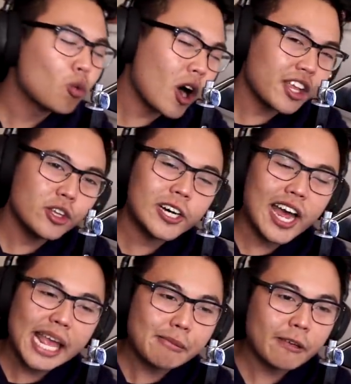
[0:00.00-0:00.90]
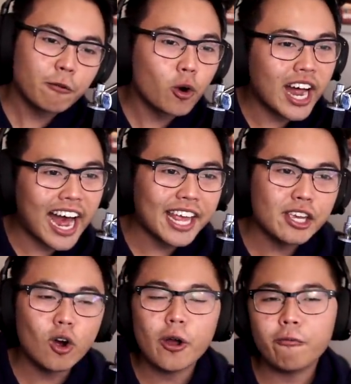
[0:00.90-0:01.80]
what you're aiming for. Are
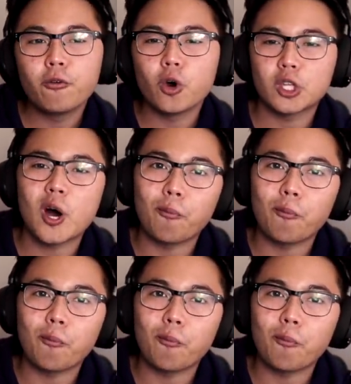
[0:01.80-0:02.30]
you going for